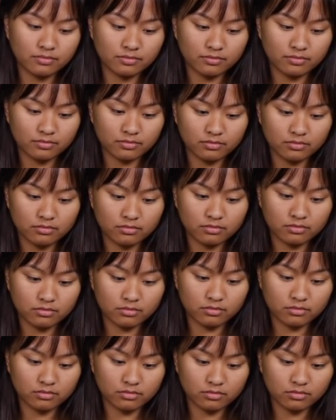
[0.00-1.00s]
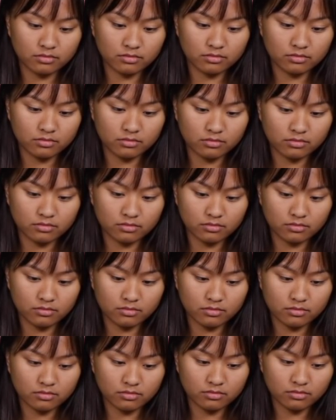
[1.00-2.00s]

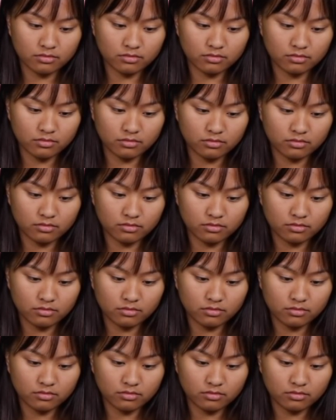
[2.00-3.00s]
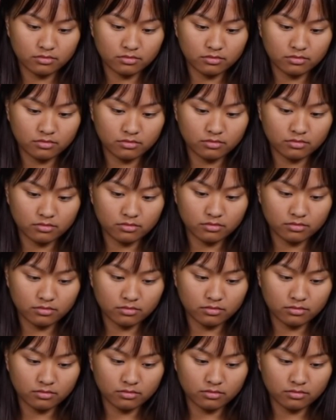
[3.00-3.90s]
The person shown says nothing.